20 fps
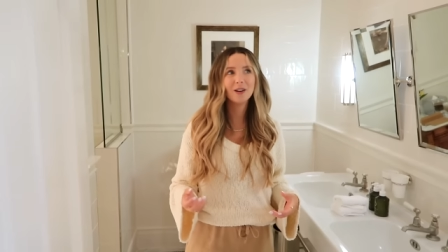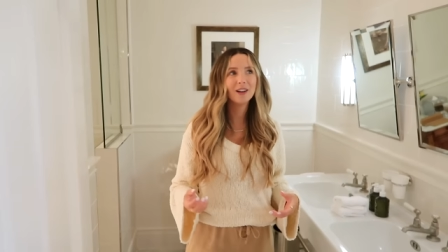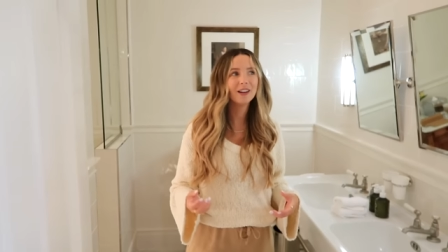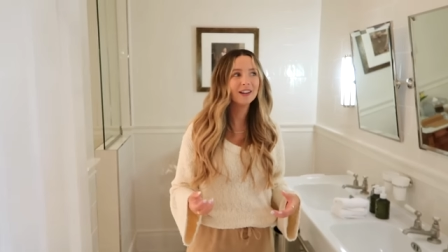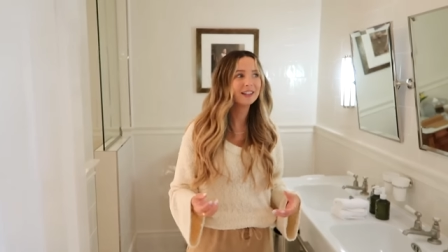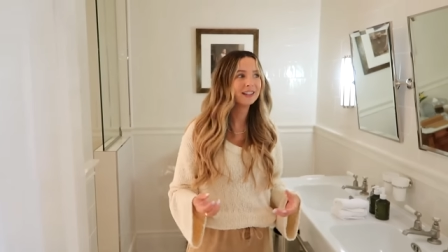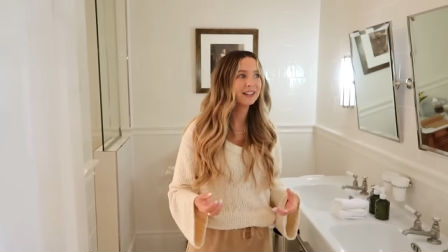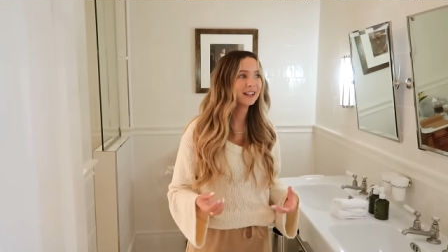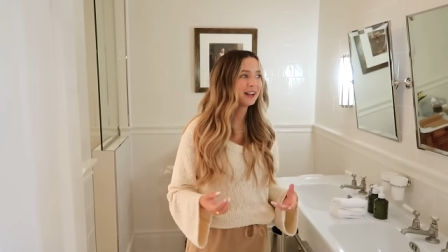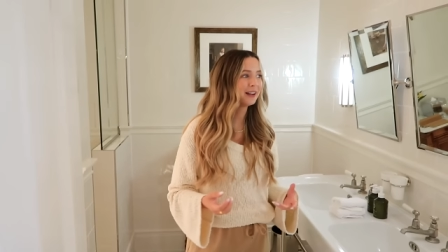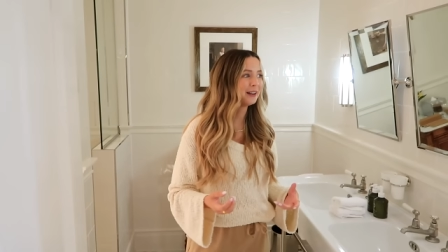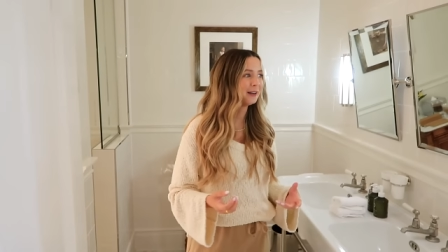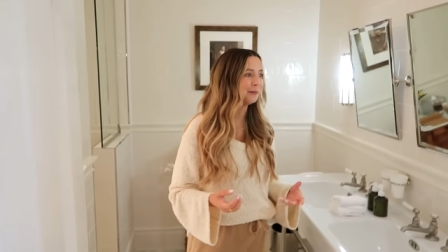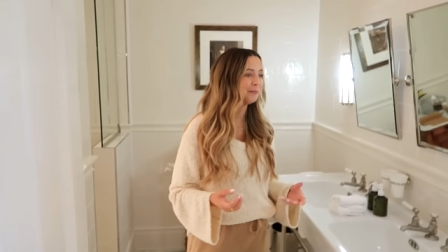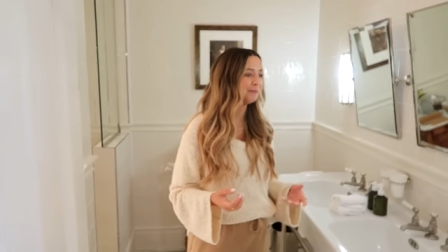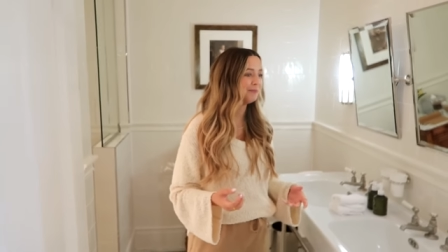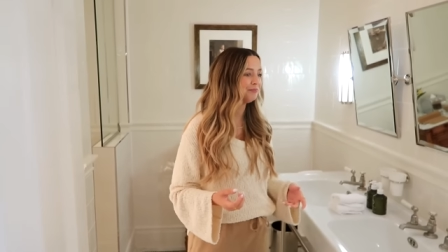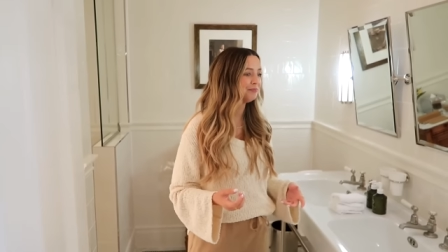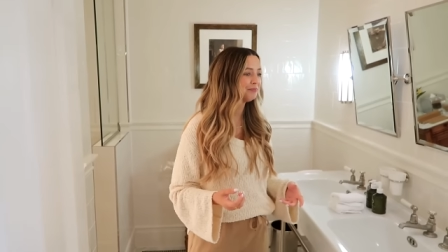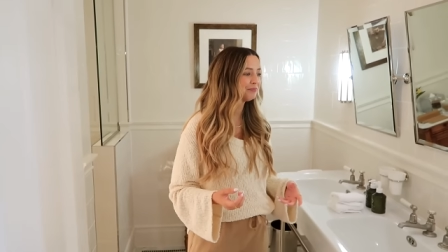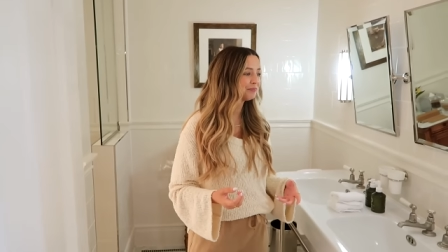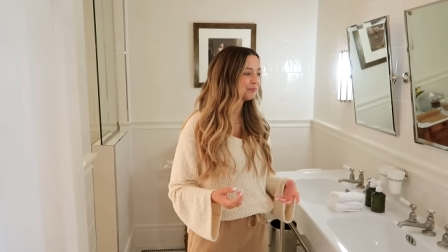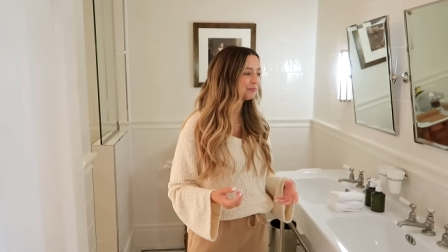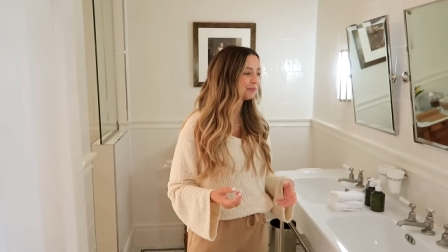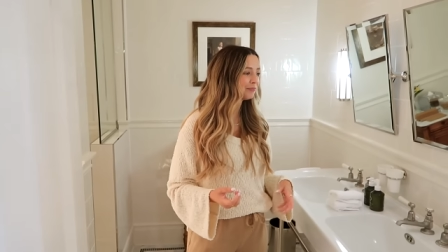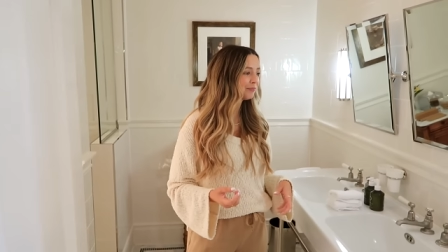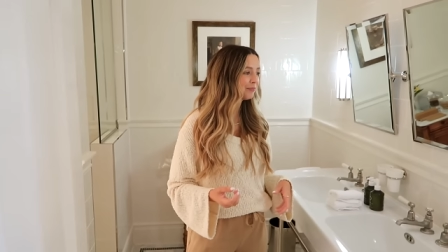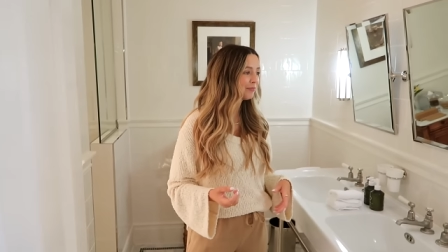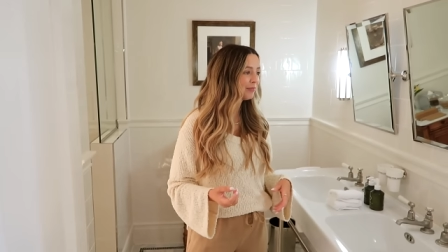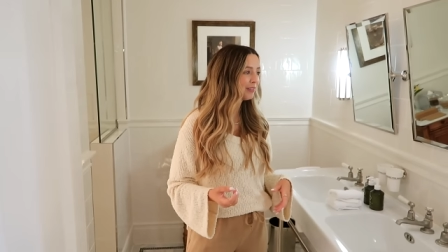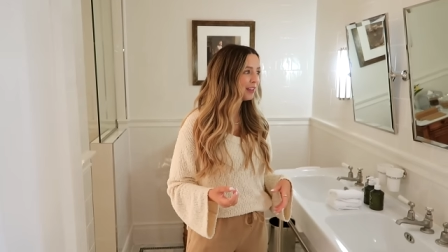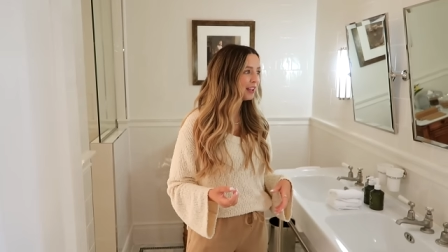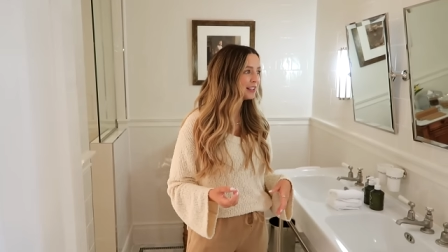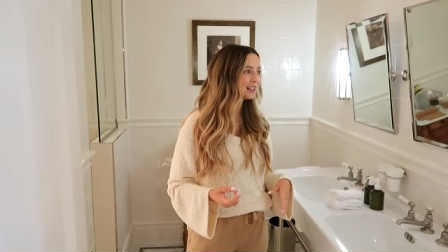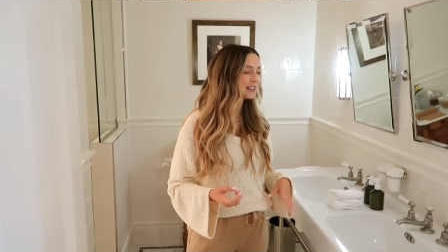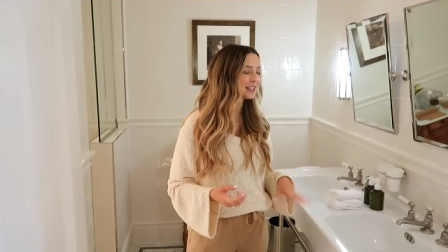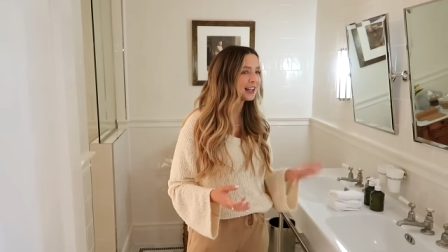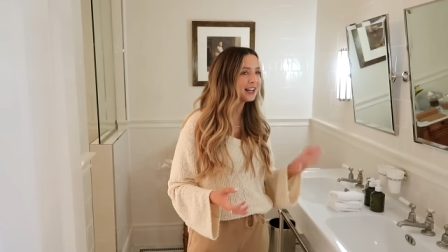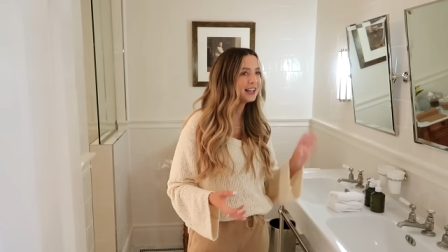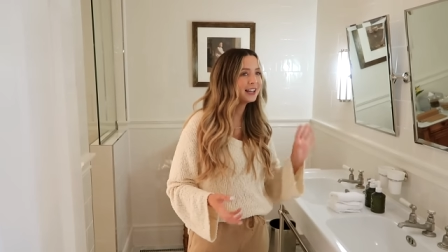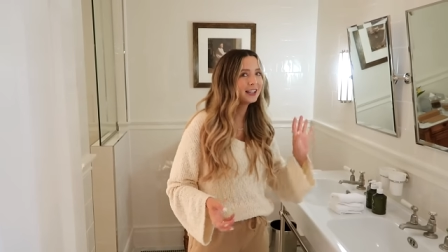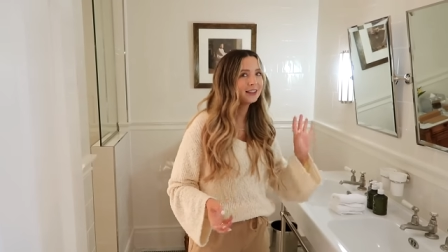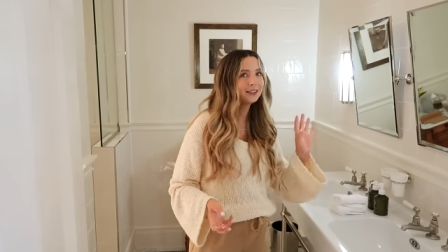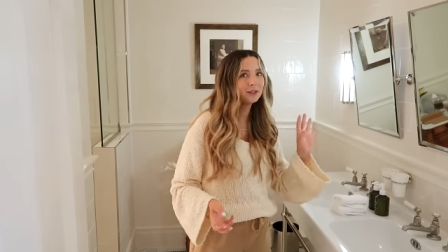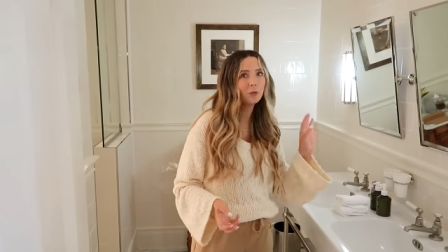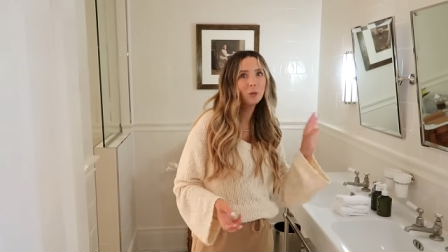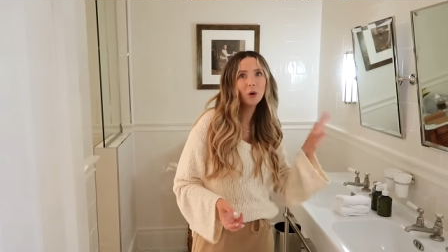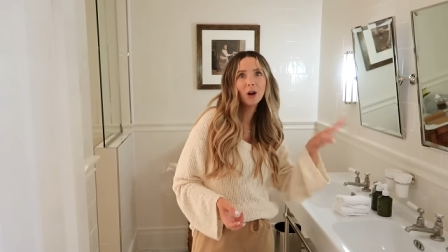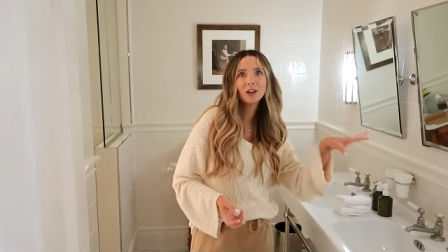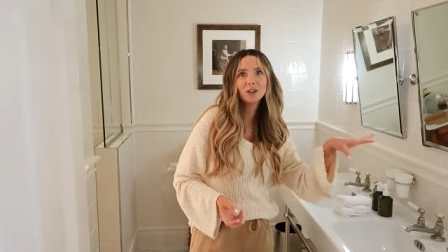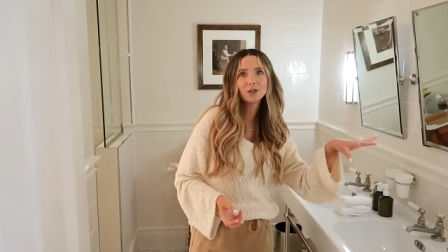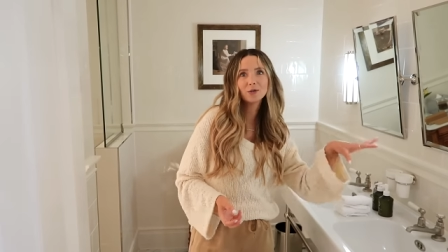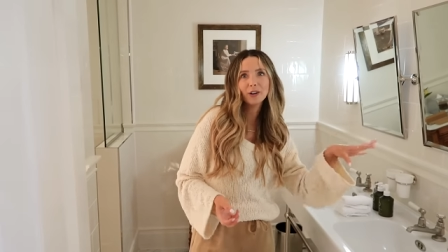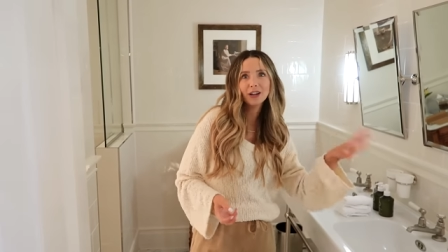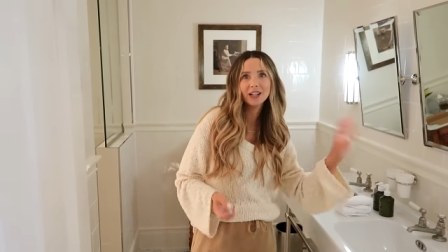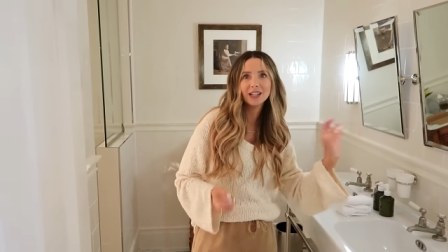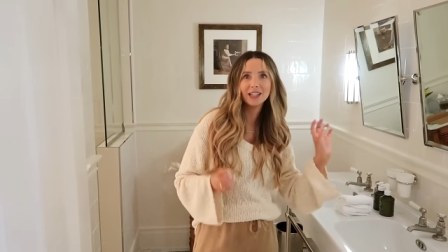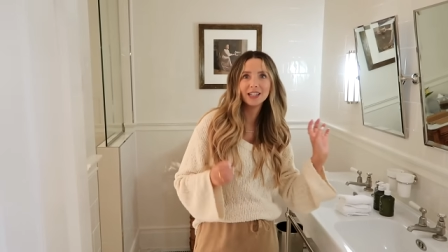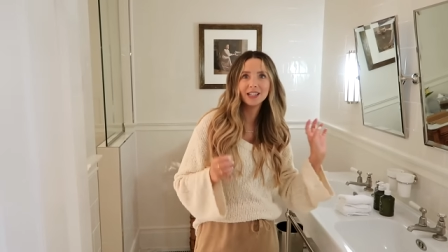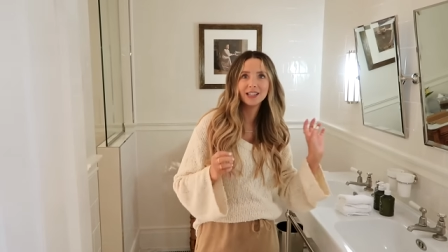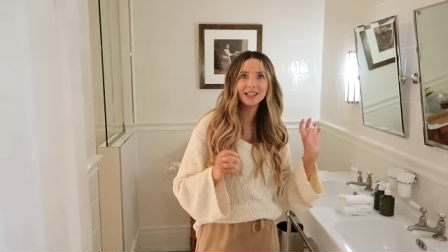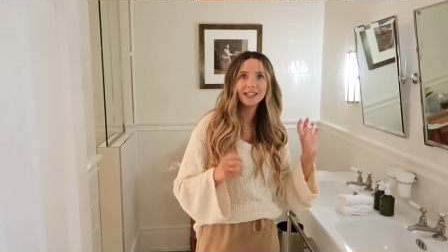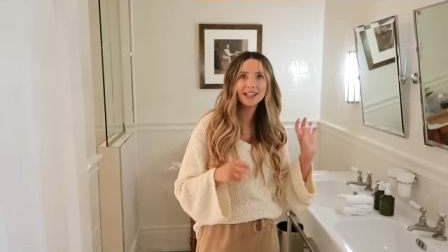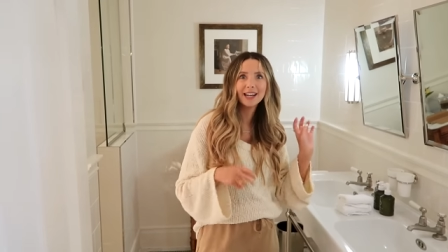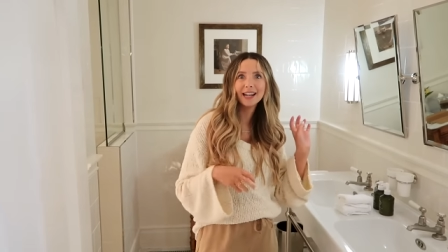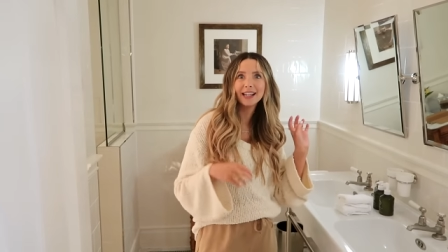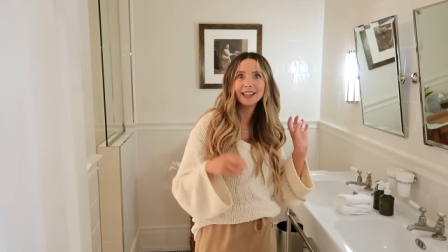like, staying in the worst rated, staying